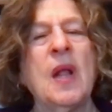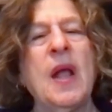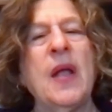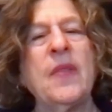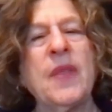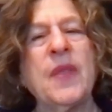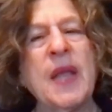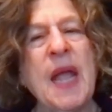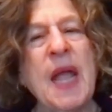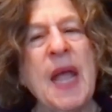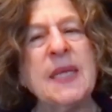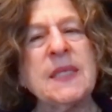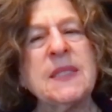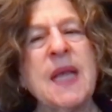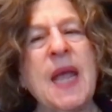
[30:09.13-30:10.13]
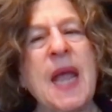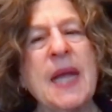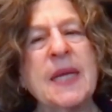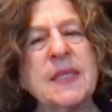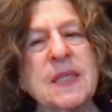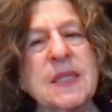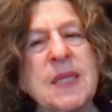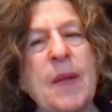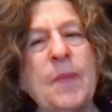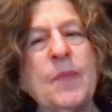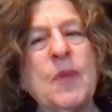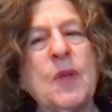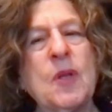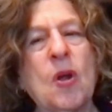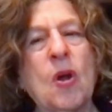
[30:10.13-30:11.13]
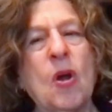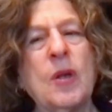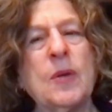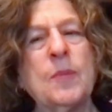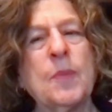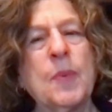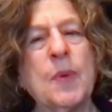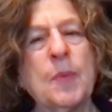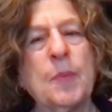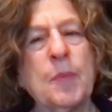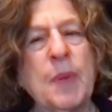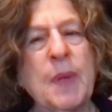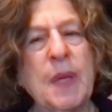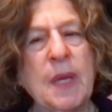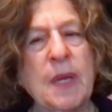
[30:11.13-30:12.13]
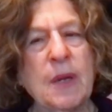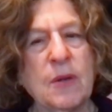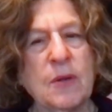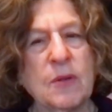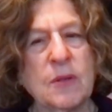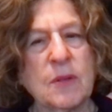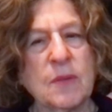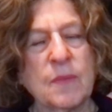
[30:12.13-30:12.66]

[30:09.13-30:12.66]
and they had to accept it unprepared.